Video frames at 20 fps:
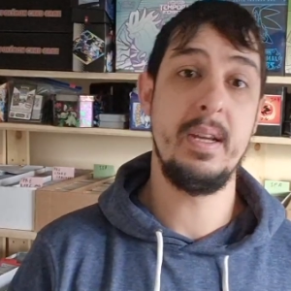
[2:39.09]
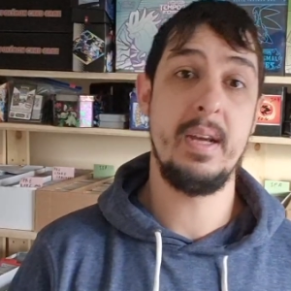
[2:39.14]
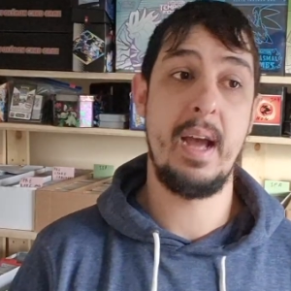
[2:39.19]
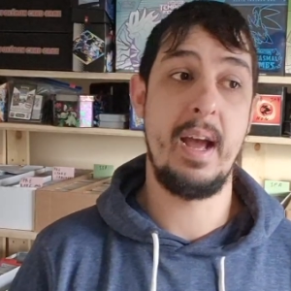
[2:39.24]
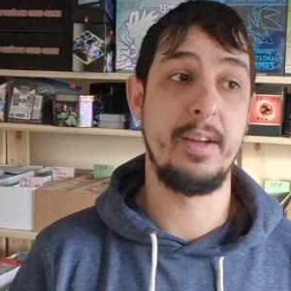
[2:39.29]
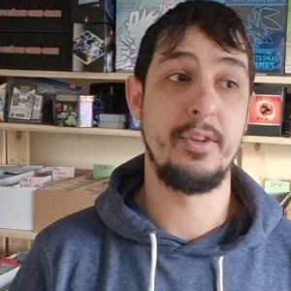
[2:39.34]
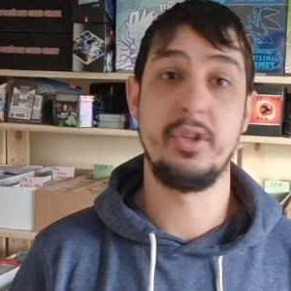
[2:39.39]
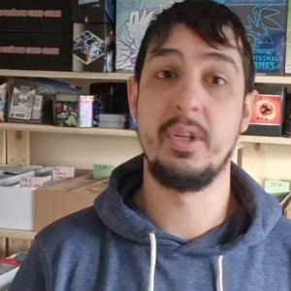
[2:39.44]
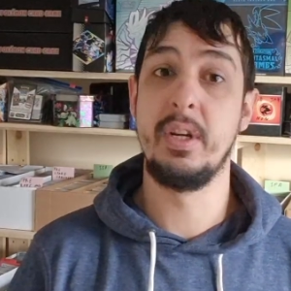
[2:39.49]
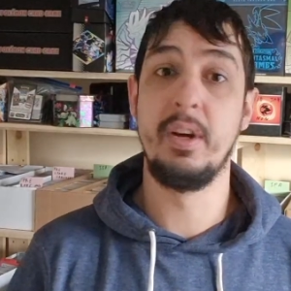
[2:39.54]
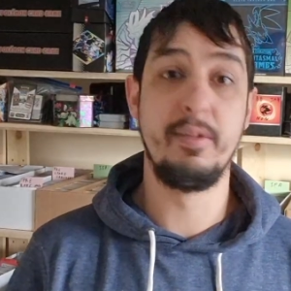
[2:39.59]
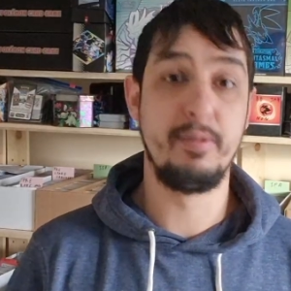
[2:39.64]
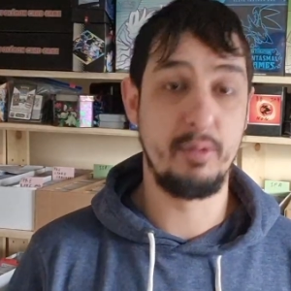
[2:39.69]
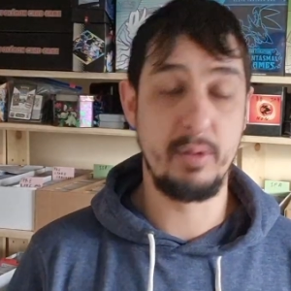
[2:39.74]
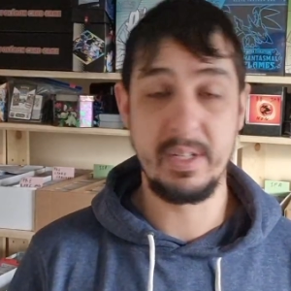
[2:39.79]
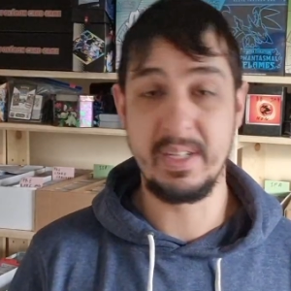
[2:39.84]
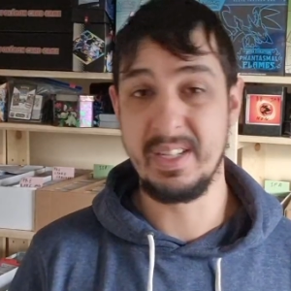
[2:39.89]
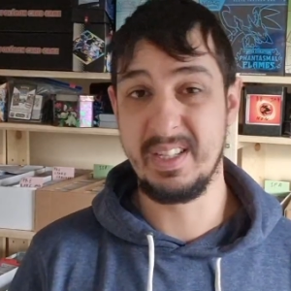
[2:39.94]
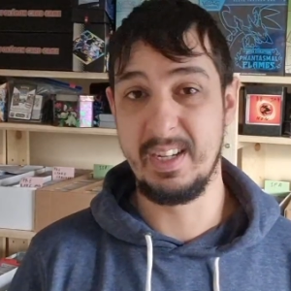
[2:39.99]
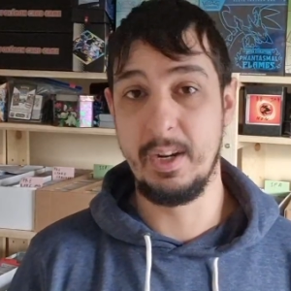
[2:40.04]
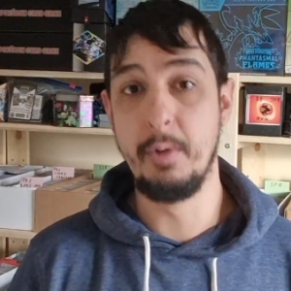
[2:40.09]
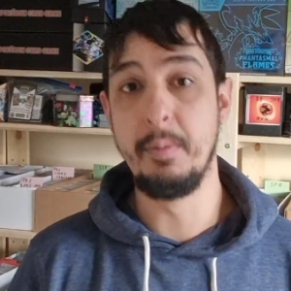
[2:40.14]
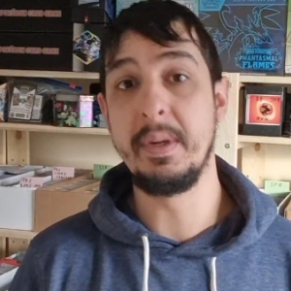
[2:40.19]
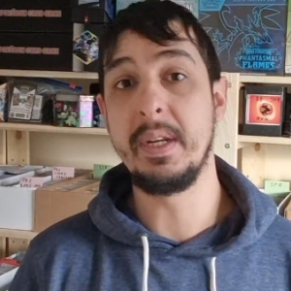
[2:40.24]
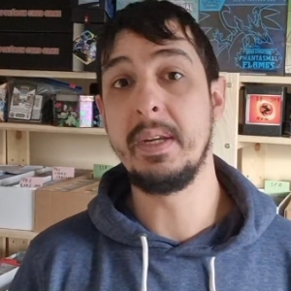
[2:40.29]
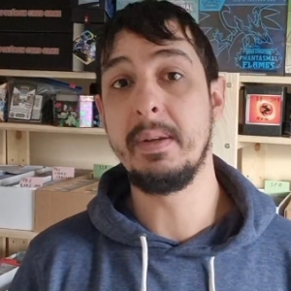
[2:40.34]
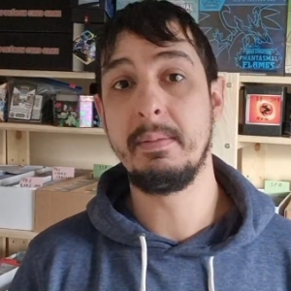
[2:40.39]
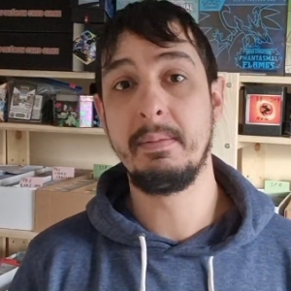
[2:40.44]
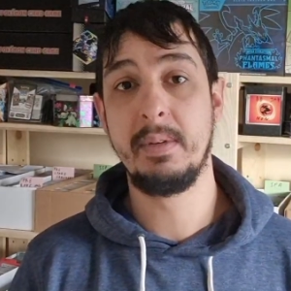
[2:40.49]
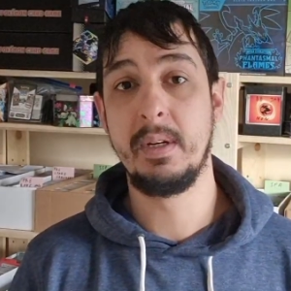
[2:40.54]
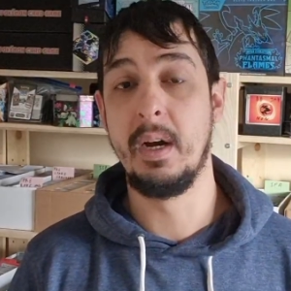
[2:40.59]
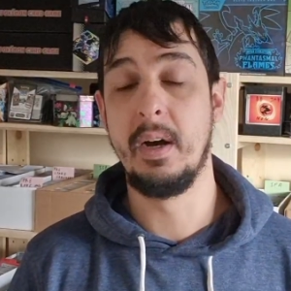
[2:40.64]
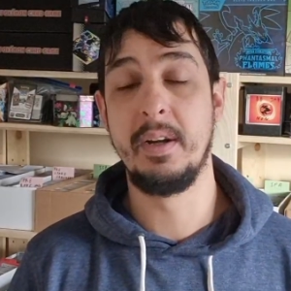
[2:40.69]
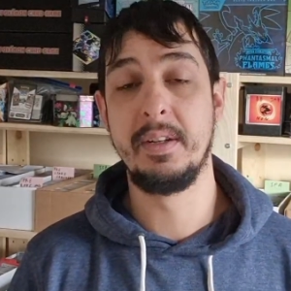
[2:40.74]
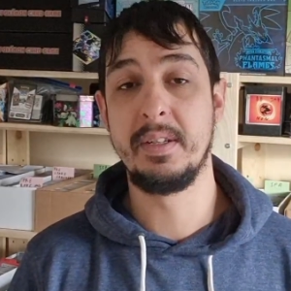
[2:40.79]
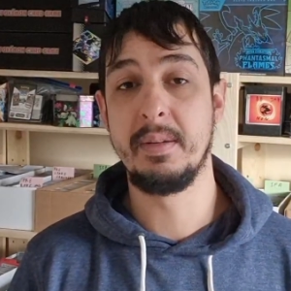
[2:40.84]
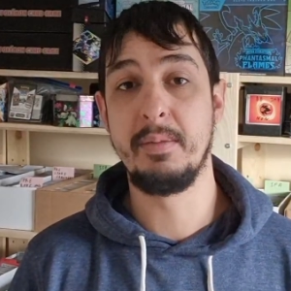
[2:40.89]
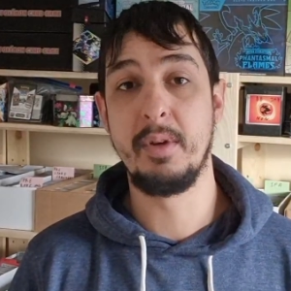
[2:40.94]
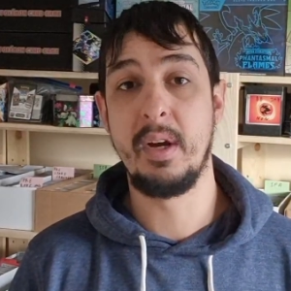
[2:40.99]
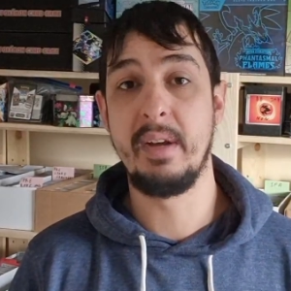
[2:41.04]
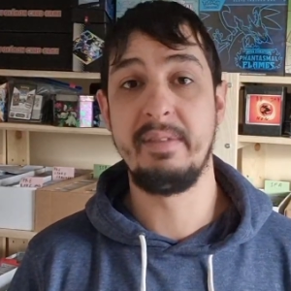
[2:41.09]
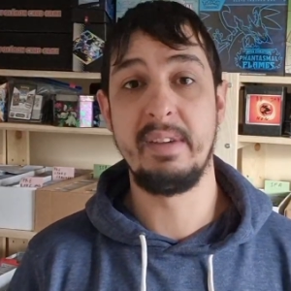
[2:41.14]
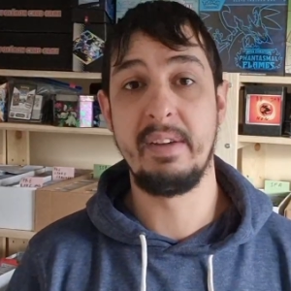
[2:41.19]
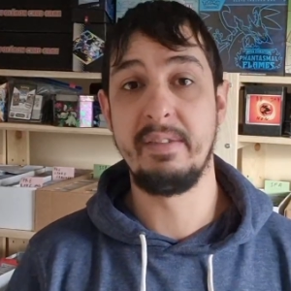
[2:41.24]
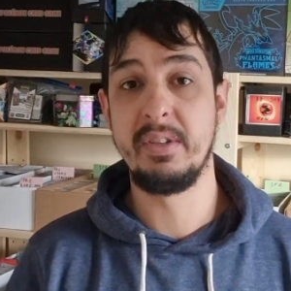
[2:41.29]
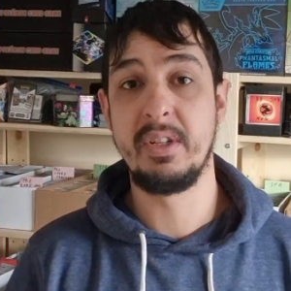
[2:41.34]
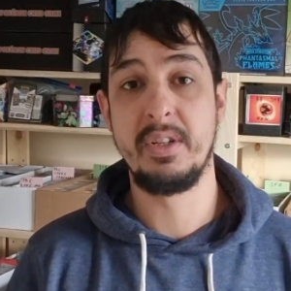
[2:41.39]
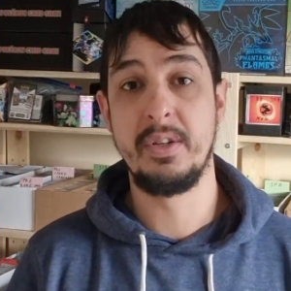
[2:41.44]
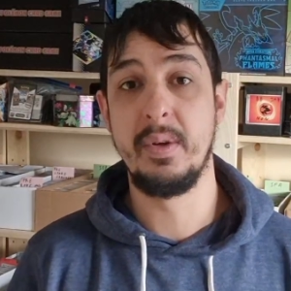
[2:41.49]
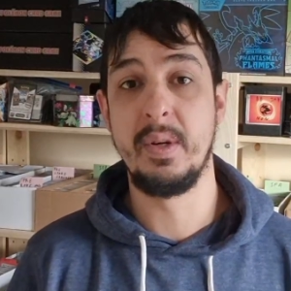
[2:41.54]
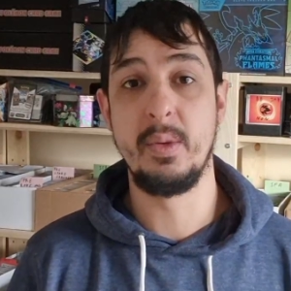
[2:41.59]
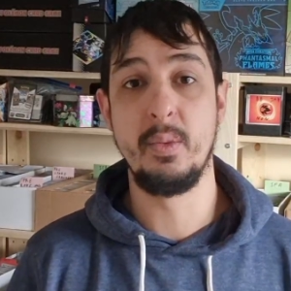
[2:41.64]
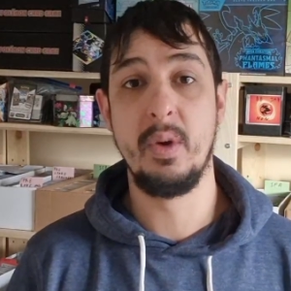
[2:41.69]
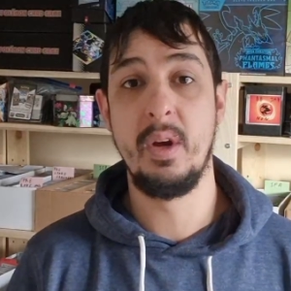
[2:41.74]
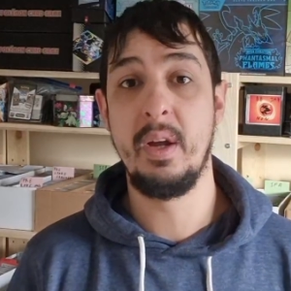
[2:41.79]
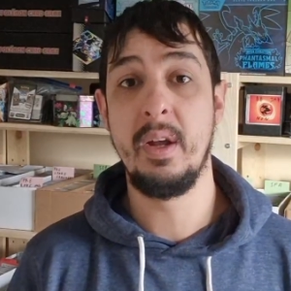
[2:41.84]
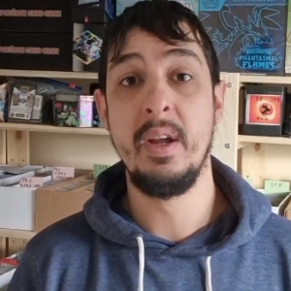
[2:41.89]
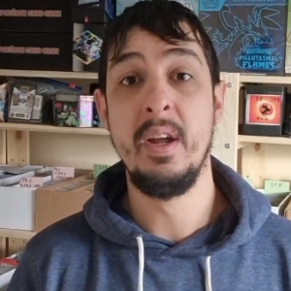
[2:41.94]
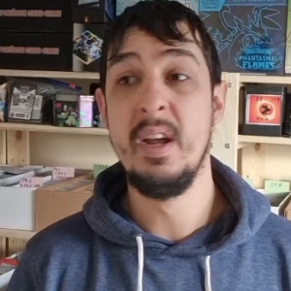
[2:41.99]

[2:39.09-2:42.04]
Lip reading: actually offering to sell me cards. I'm not even having to do any work.